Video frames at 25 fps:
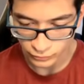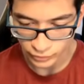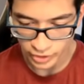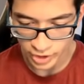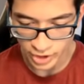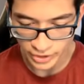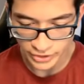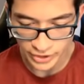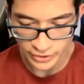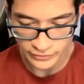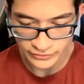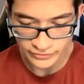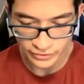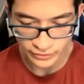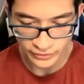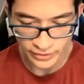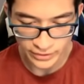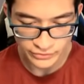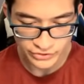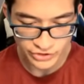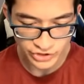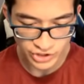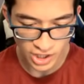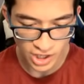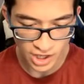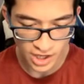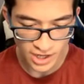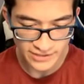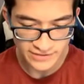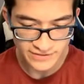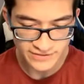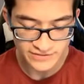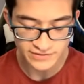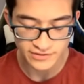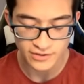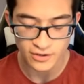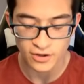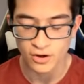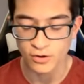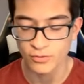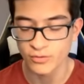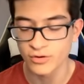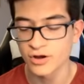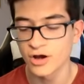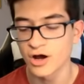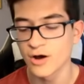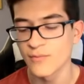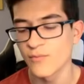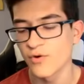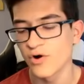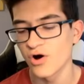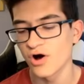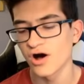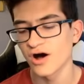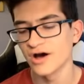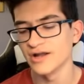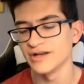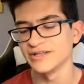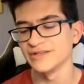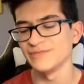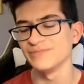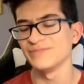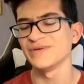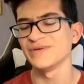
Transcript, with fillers: Ronaldo, turn around, shots. Oh, come on.